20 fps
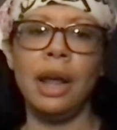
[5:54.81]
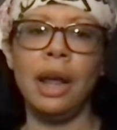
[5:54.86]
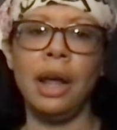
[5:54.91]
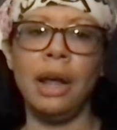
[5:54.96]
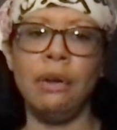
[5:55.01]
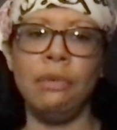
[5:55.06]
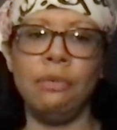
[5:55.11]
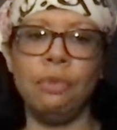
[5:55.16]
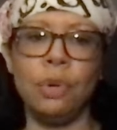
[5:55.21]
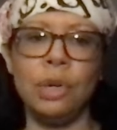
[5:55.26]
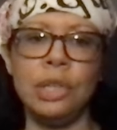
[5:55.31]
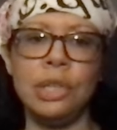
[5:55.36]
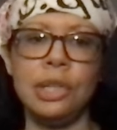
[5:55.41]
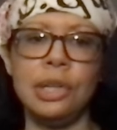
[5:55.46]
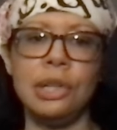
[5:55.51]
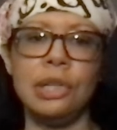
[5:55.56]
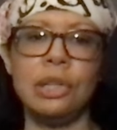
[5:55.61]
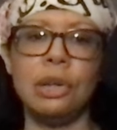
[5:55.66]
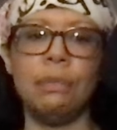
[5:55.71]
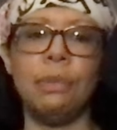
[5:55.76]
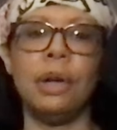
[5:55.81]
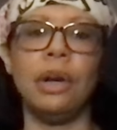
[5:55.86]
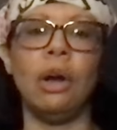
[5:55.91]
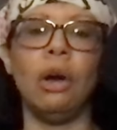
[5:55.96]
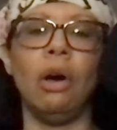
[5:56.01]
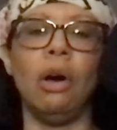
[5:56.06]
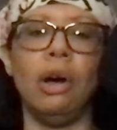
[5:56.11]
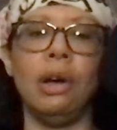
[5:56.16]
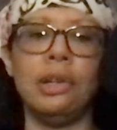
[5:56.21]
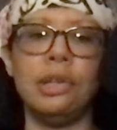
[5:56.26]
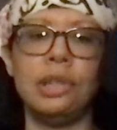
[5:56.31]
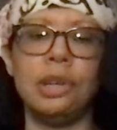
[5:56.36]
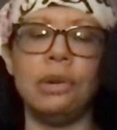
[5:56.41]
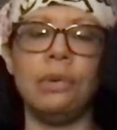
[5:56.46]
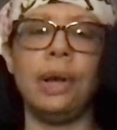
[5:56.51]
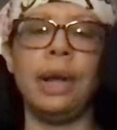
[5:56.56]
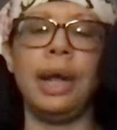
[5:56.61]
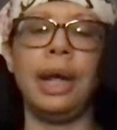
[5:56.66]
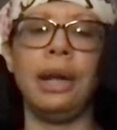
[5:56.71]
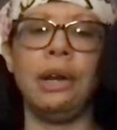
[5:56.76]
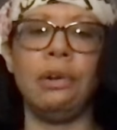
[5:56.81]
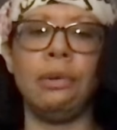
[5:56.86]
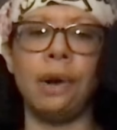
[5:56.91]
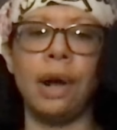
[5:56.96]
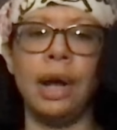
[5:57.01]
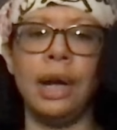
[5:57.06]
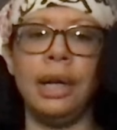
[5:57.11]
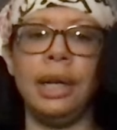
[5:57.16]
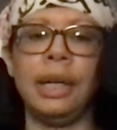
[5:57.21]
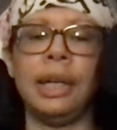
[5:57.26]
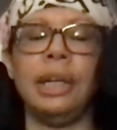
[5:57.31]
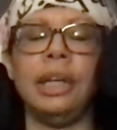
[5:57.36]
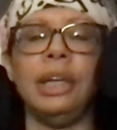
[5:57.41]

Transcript: and voices, but also handwriting